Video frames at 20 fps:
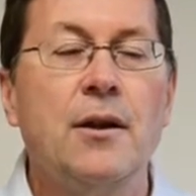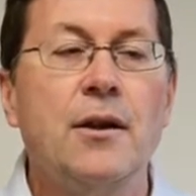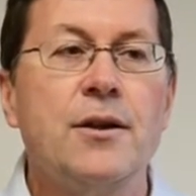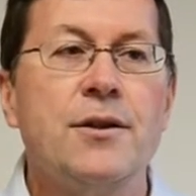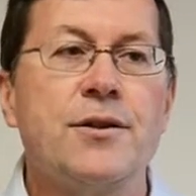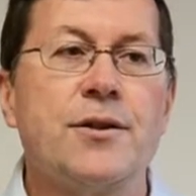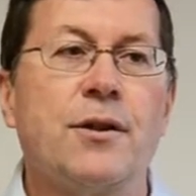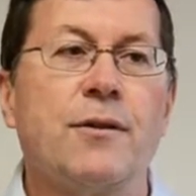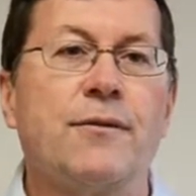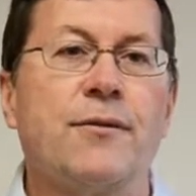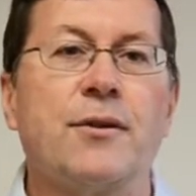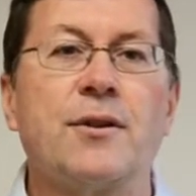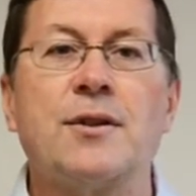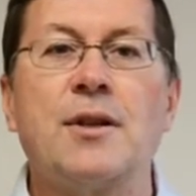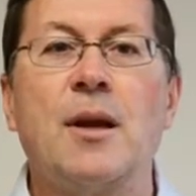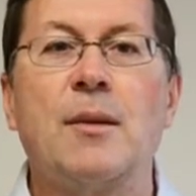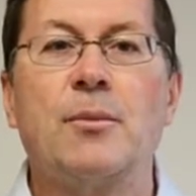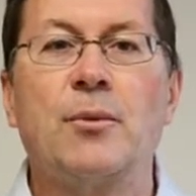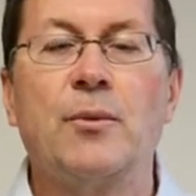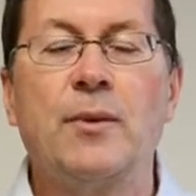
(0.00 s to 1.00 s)
So for
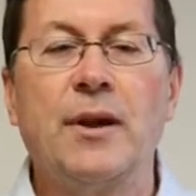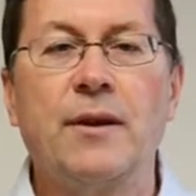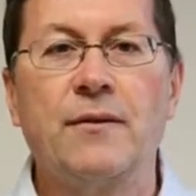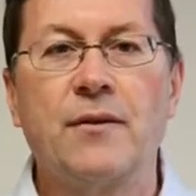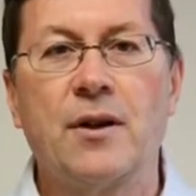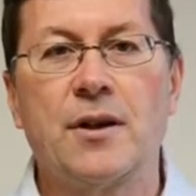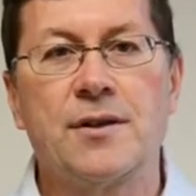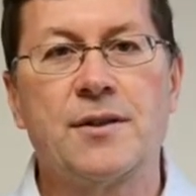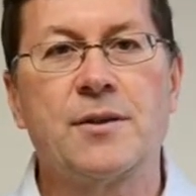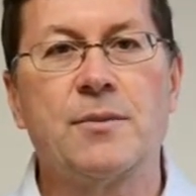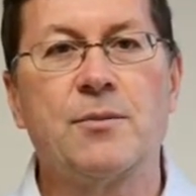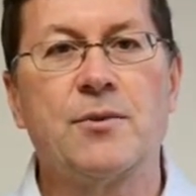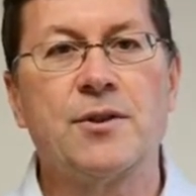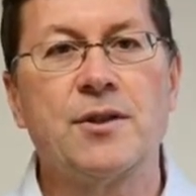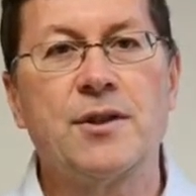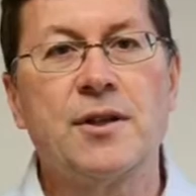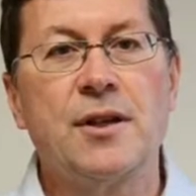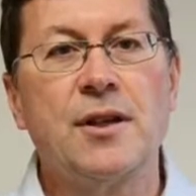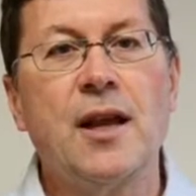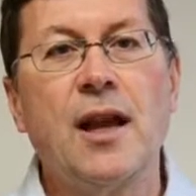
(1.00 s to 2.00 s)
example, we have customers
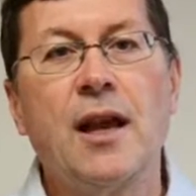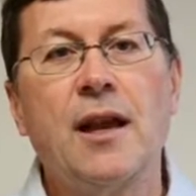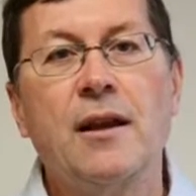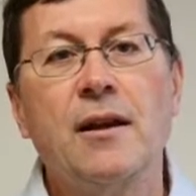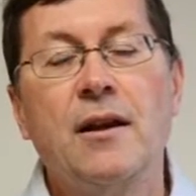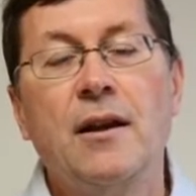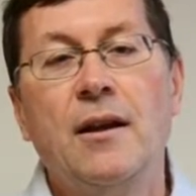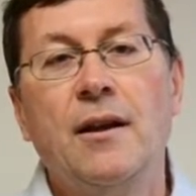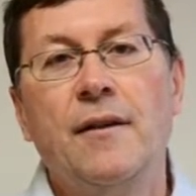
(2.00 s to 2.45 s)
today